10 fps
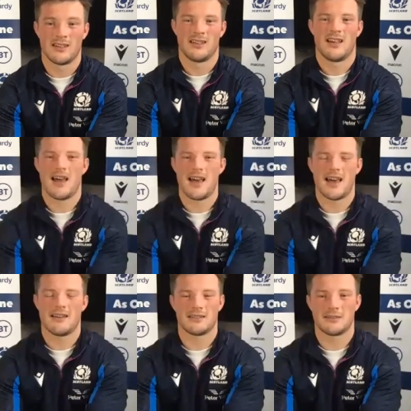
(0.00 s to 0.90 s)

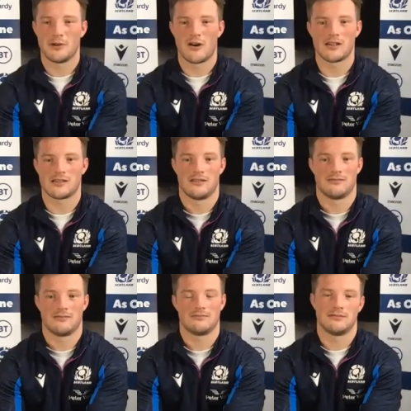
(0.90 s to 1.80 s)
Uh, to be honest,
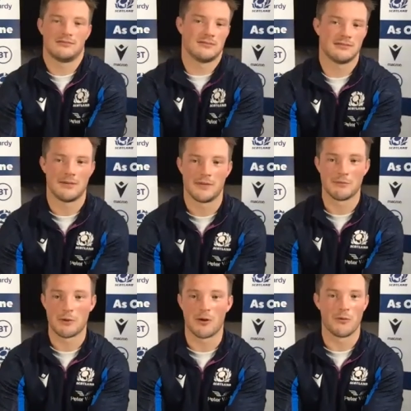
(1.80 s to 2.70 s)
I
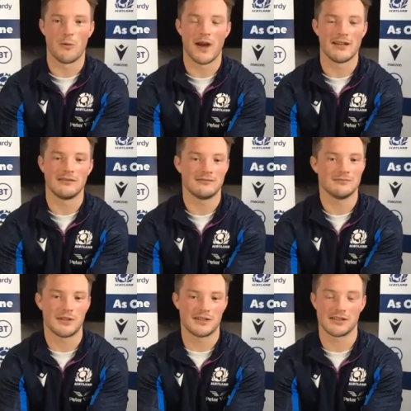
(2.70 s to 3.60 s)
mean, we want to
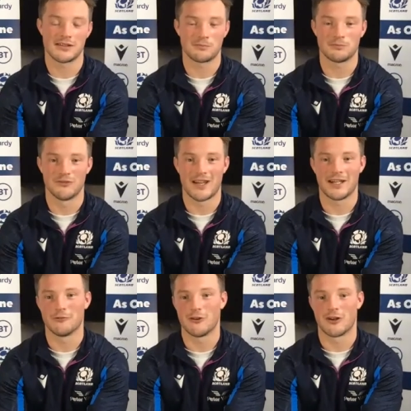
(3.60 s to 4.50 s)
win, which is
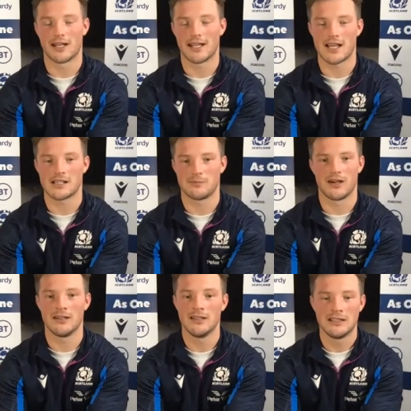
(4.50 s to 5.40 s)
righting a wrong, I guess,
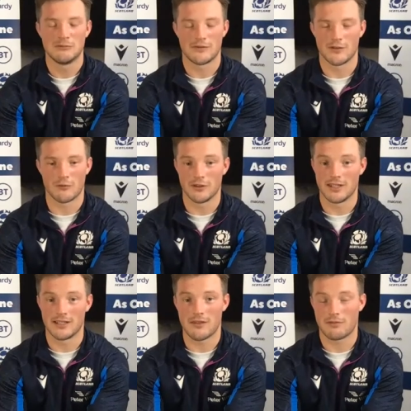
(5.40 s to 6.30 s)
but we've not
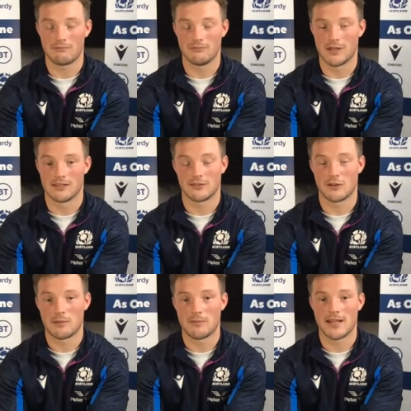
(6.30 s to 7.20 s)
really well, it's
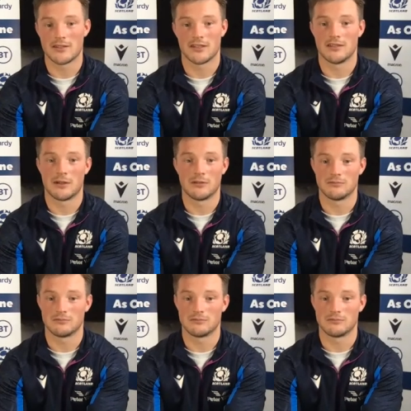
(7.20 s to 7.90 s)
not been mentioned about